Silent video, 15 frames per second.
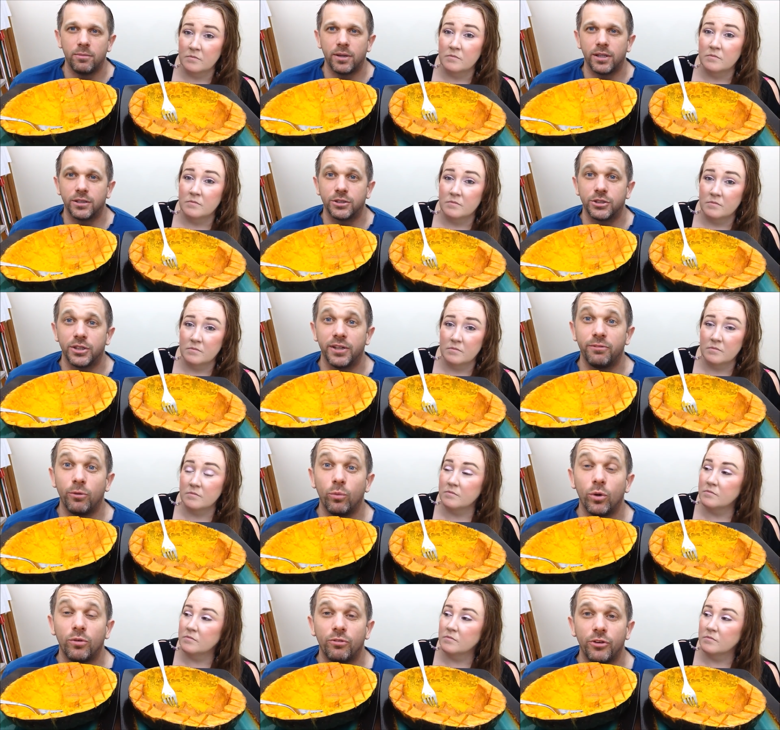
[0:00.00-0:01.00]
Speaker 1: Because if it
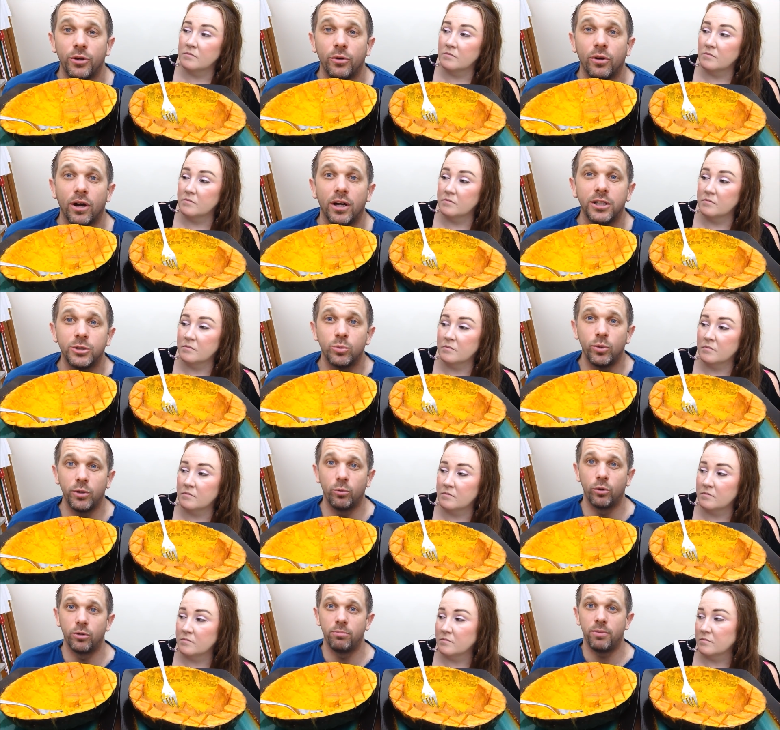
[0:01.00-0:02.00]
wasn't for you guys, we
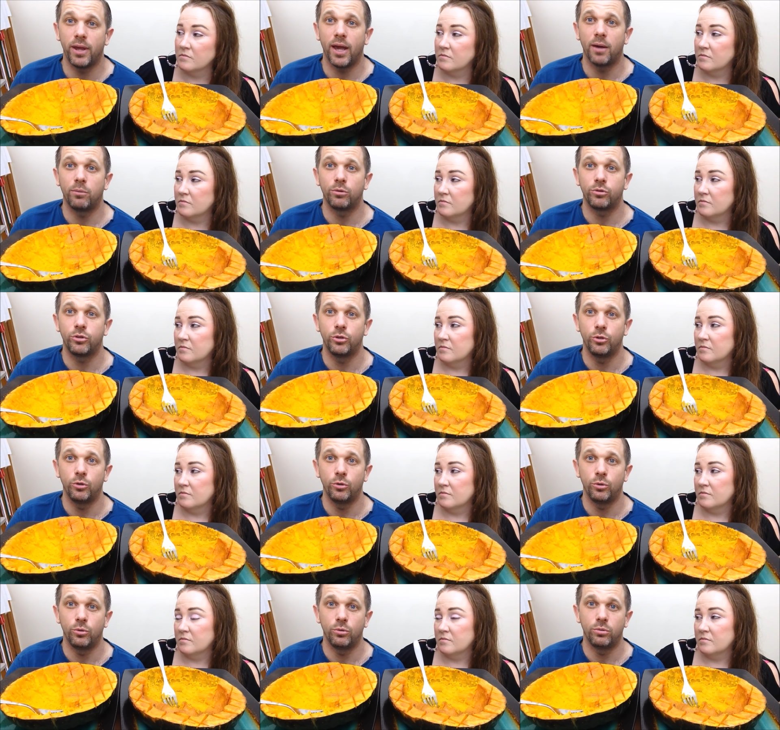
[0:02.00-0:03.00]
wouldn't be able
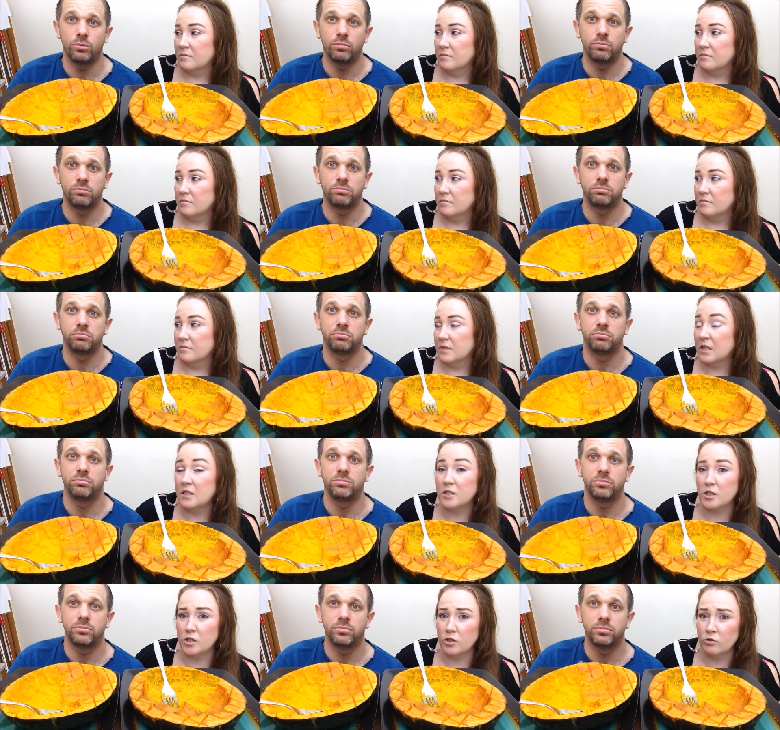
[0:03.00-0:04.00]
to
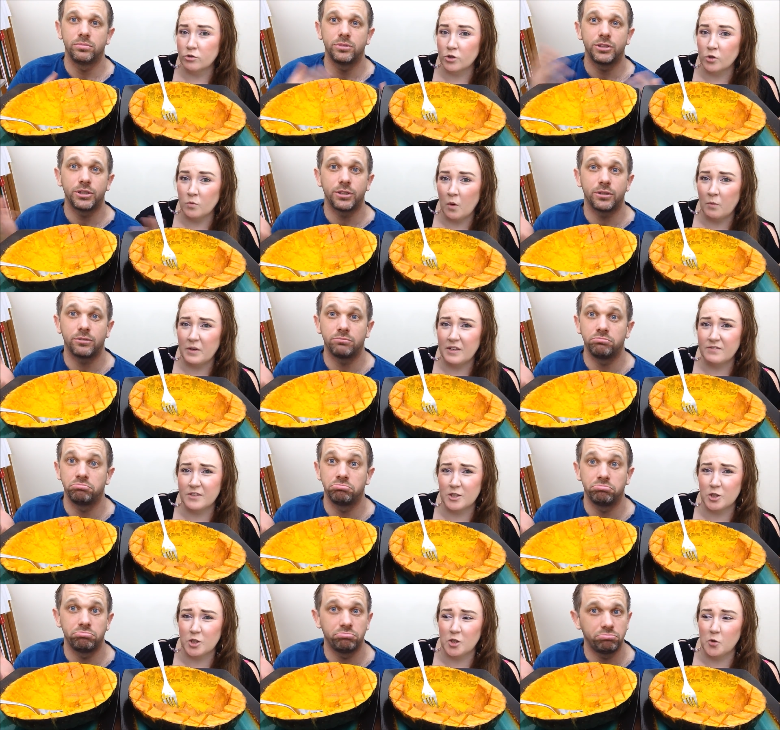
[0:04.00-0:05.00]
Speaker 2: continue doing what we love
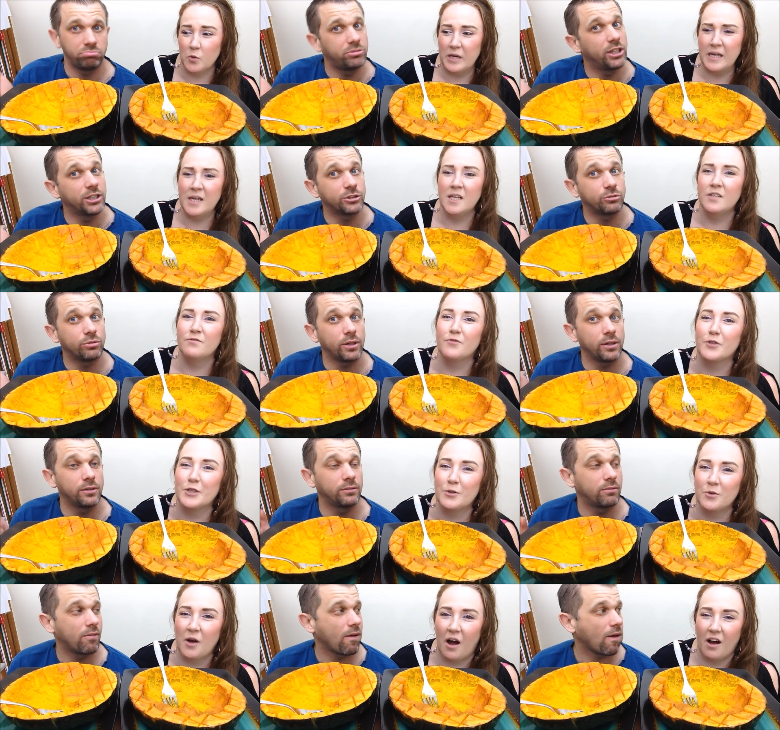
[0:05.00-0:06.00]
to do.
Speaker 1: Eat for
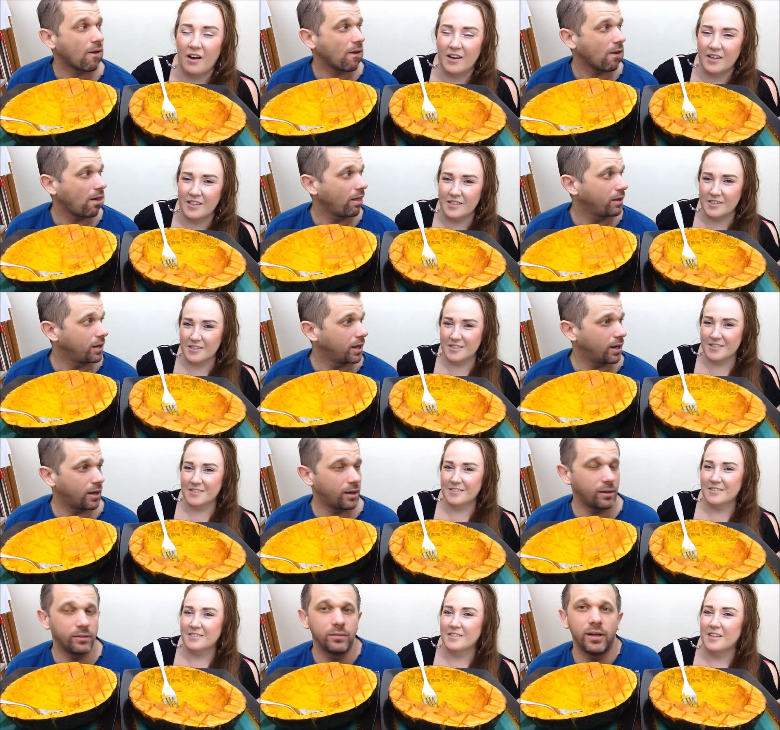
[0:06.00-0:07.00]
you guys.
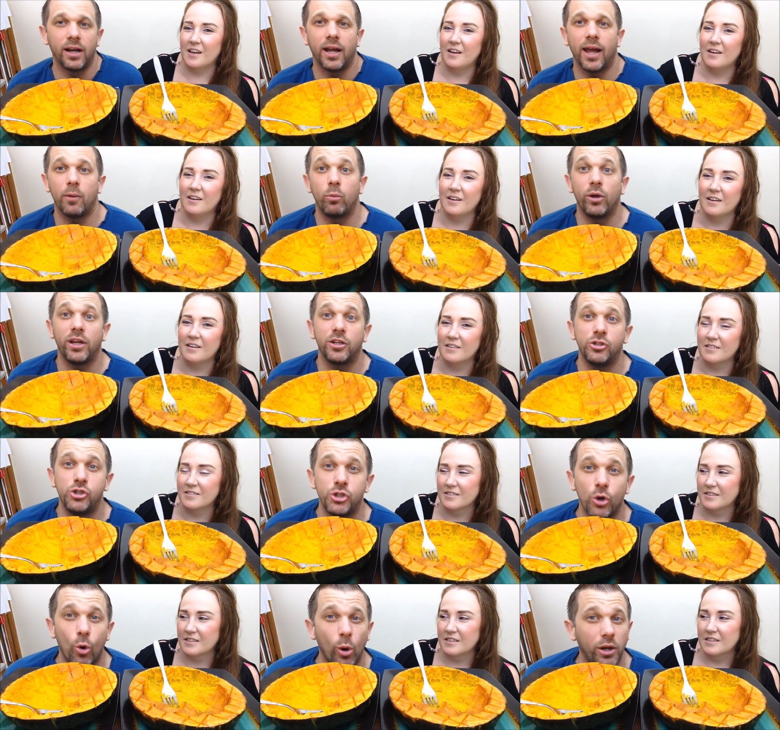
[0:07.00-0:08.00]
Yeah. Yeah. And we
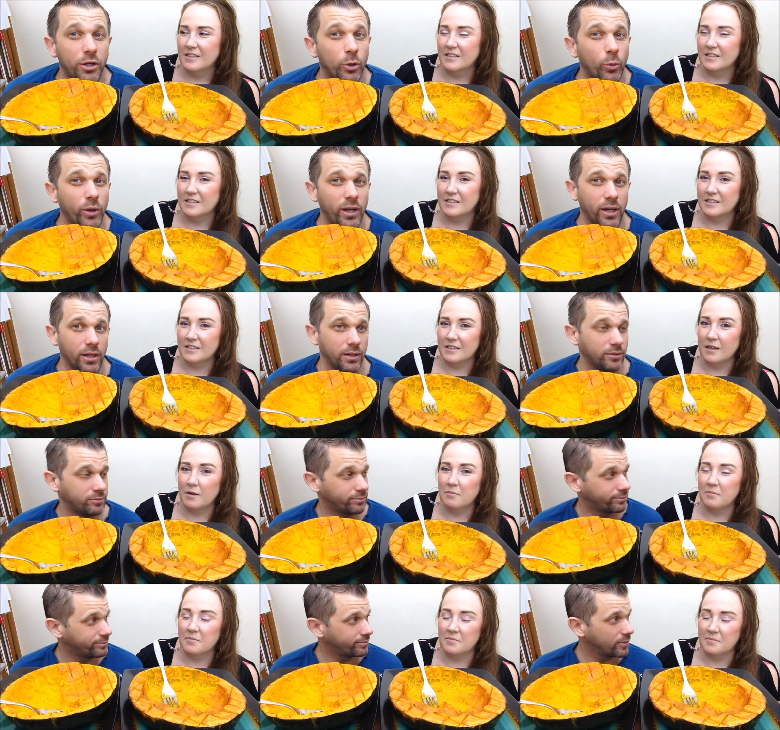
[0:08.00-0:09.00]
enjoy doing it.
Speaker 2: Yeah.